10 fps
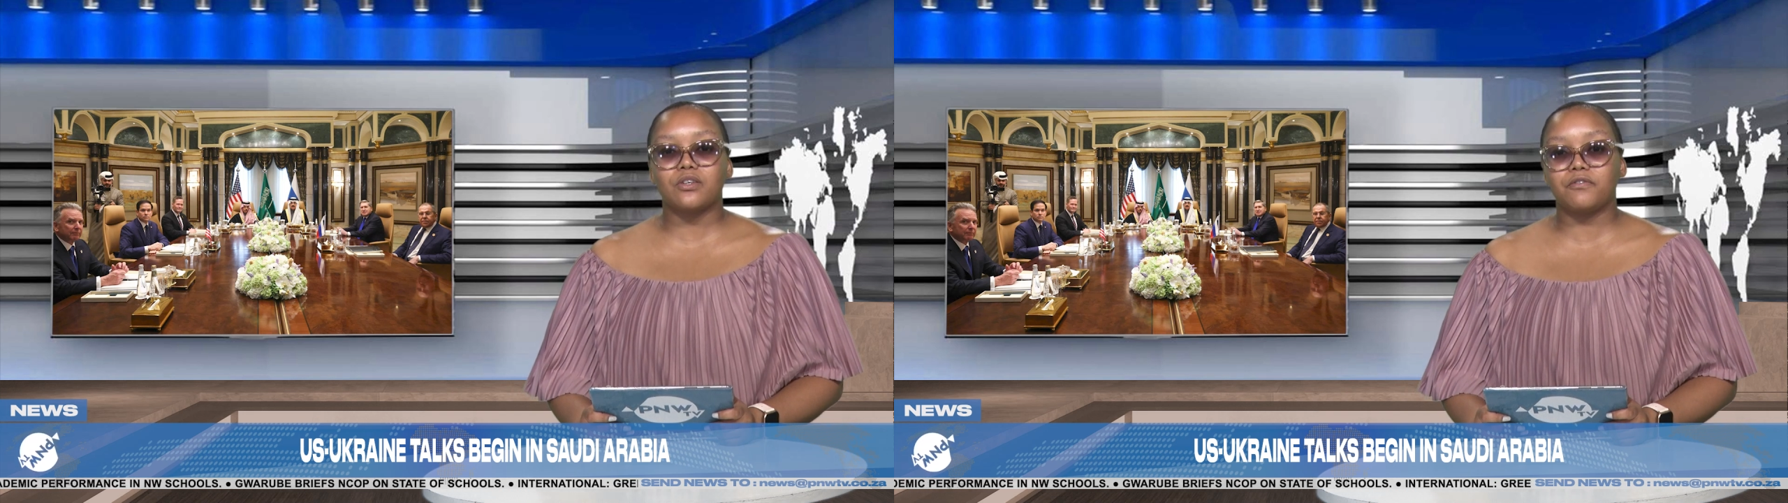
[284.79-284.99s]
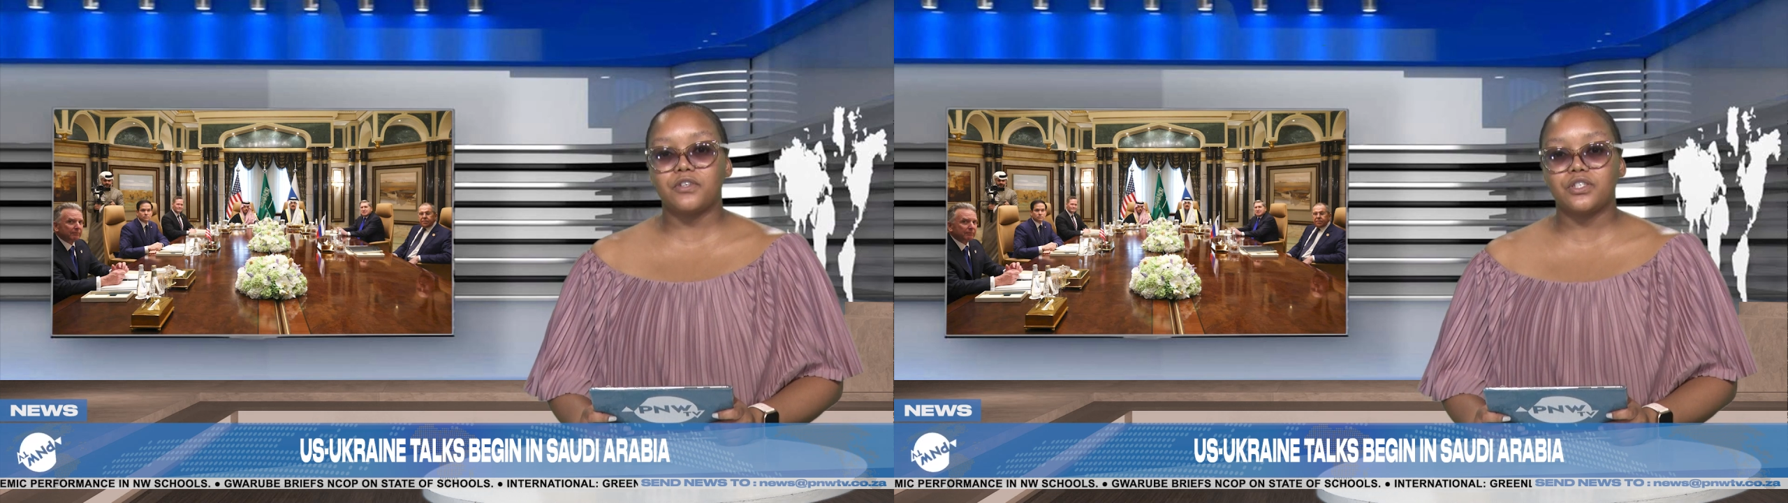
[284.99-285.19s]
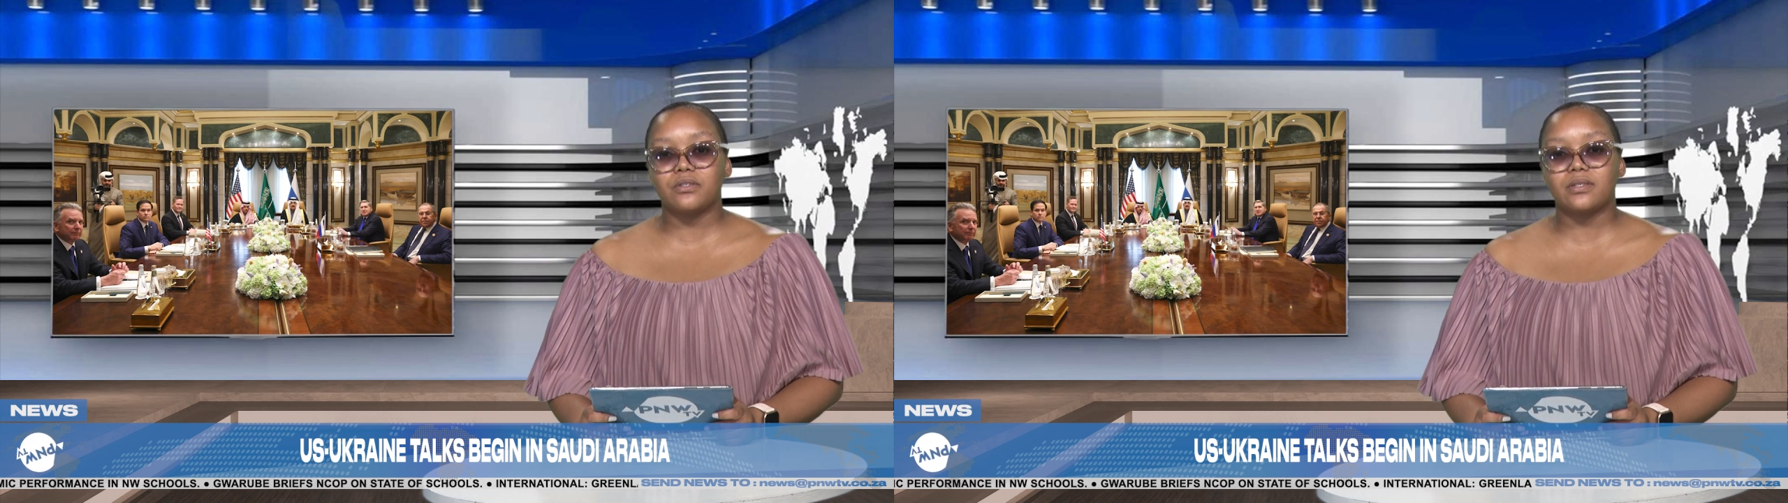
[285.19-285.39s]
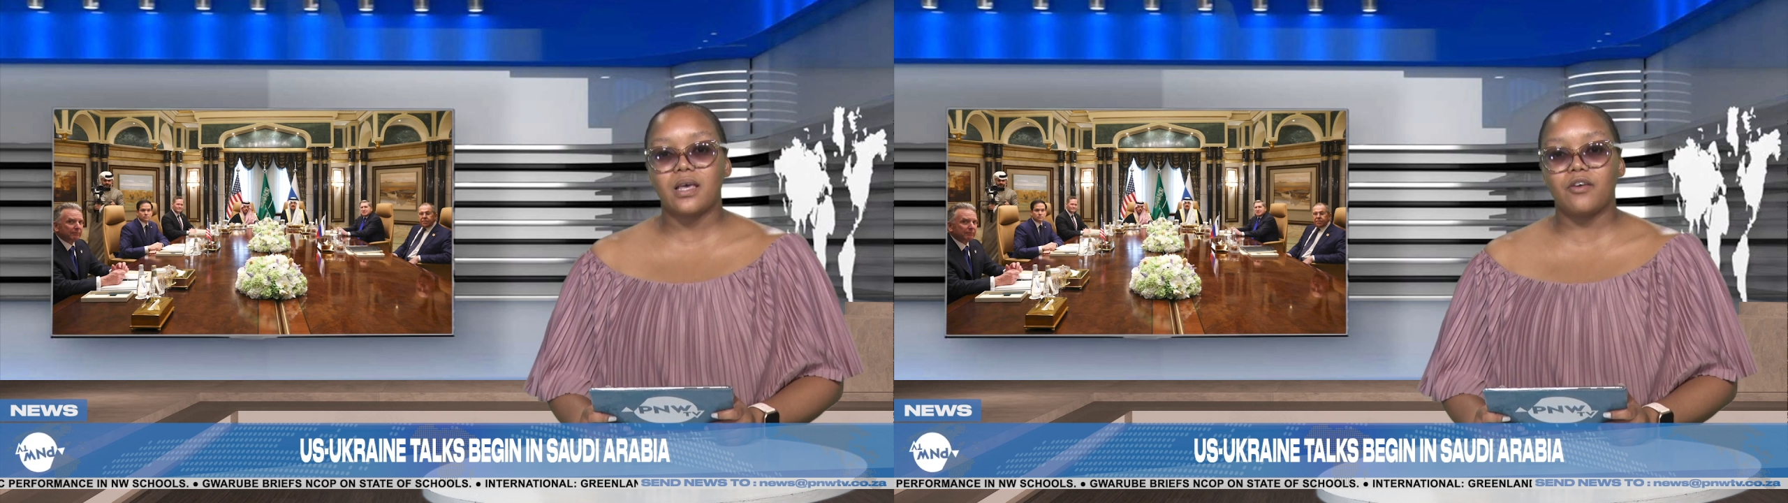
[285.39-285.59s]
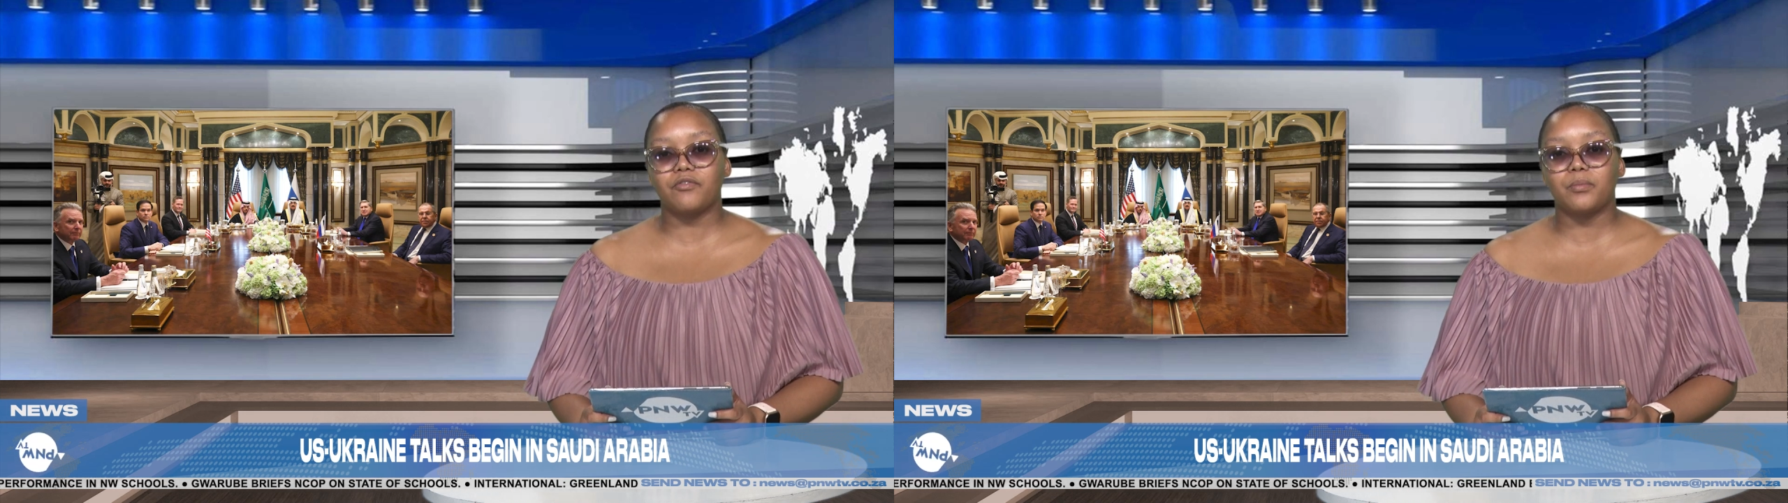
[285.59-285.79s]
officials
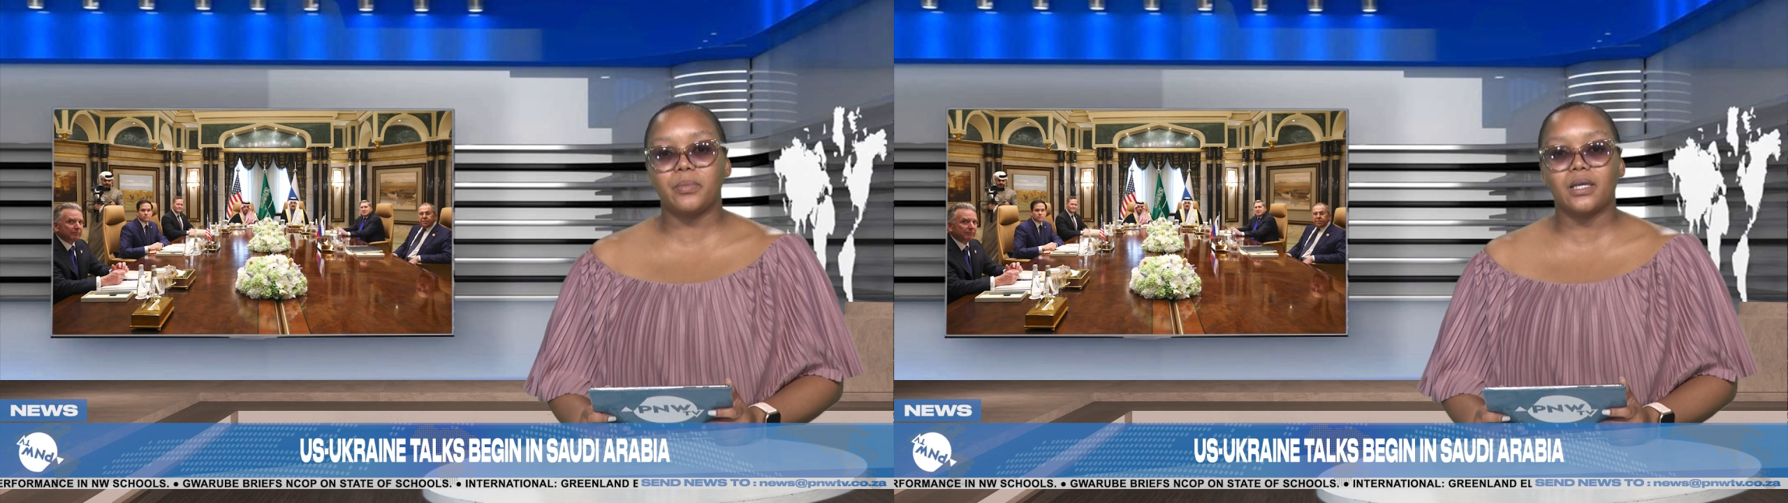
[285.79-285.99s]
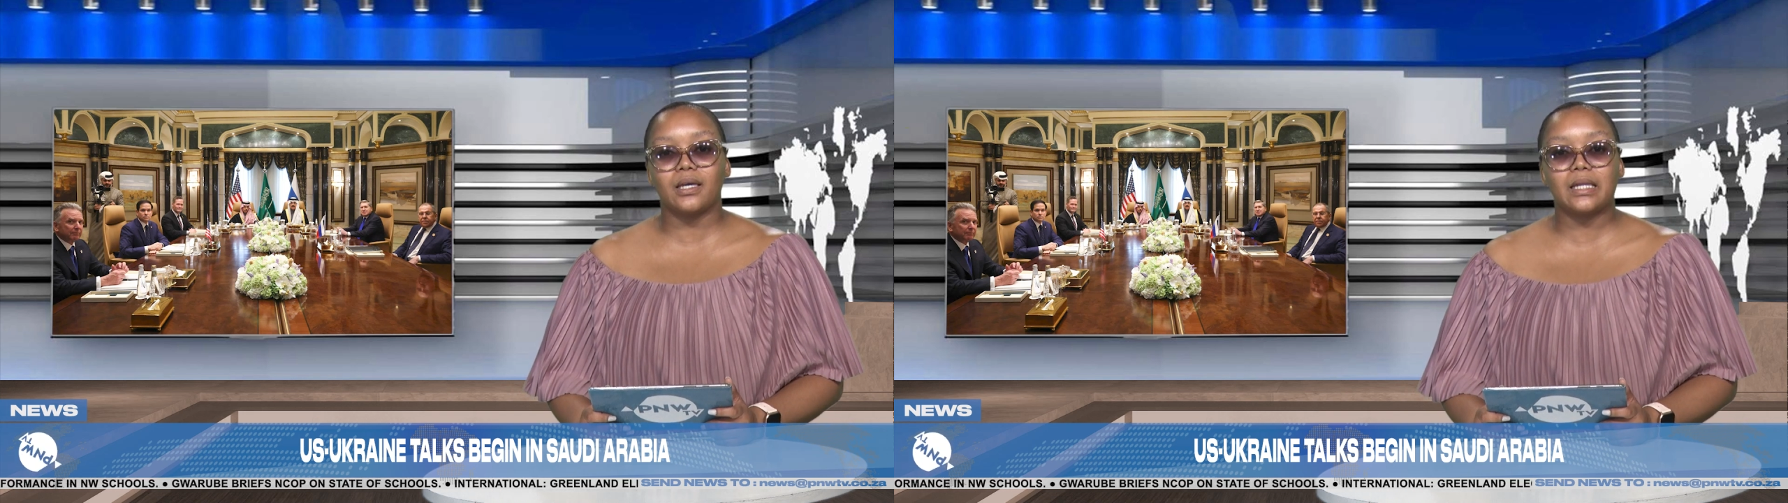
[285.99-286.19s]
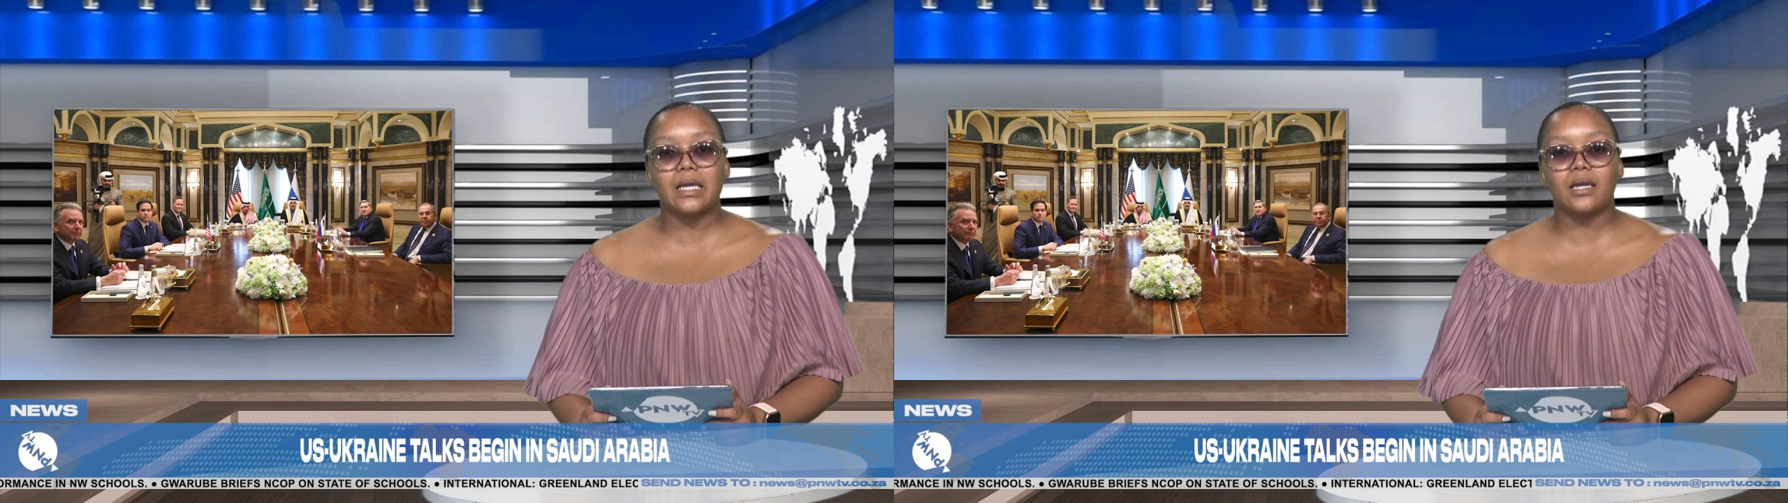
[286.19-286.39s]
have begun